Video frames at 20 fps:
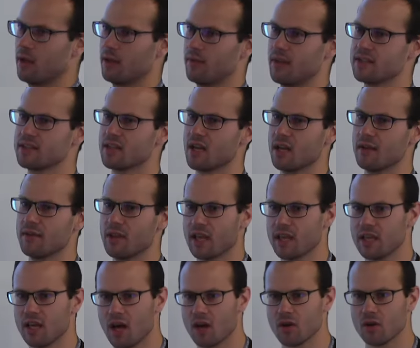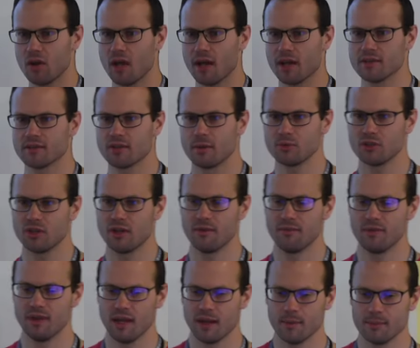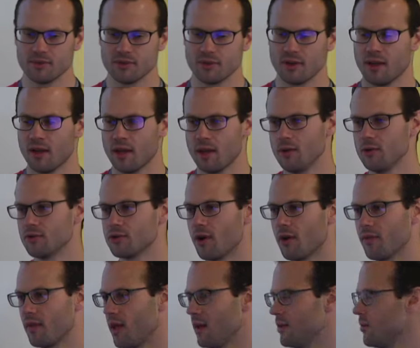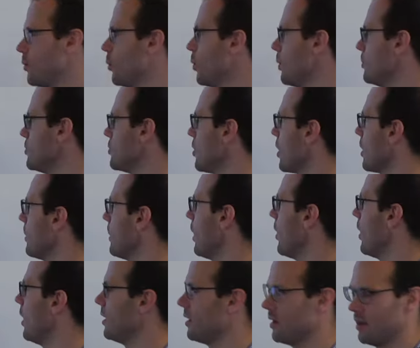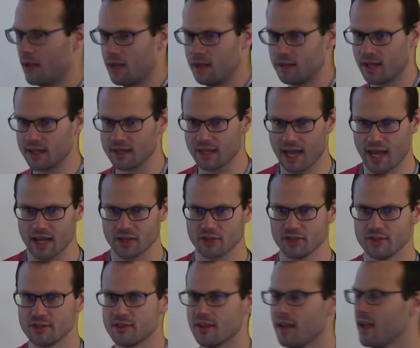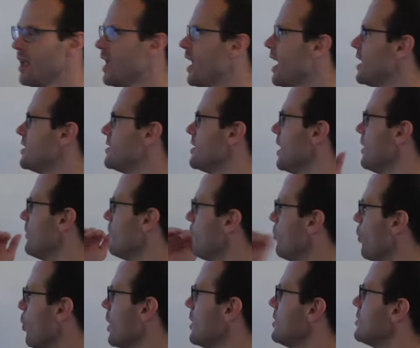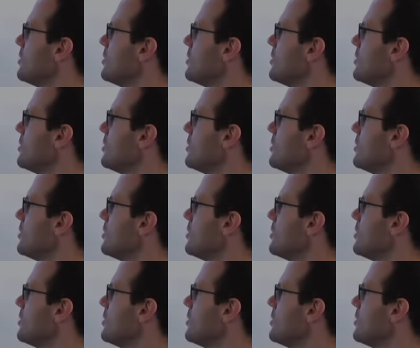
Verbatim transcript: That's kind of like an underlying assumption in VMs. You saw that when we talked about inline caches is that for a